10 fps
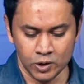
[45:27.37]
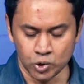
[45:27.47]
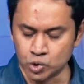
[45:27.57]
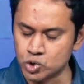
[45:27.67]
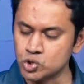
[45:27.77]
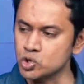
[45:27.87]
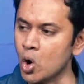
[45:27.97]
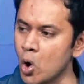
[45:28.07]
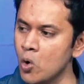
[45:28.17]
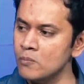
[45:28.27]
who
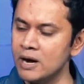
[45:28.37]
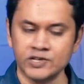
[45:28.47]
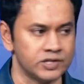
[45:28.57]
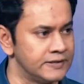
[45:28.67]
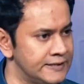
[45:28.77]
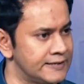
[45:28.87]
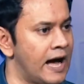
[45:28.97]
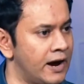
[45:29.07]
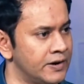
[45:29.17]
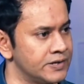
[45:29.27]
so much
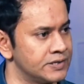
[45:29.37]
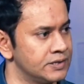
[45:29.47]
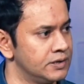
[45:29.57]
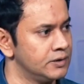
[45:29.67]
desires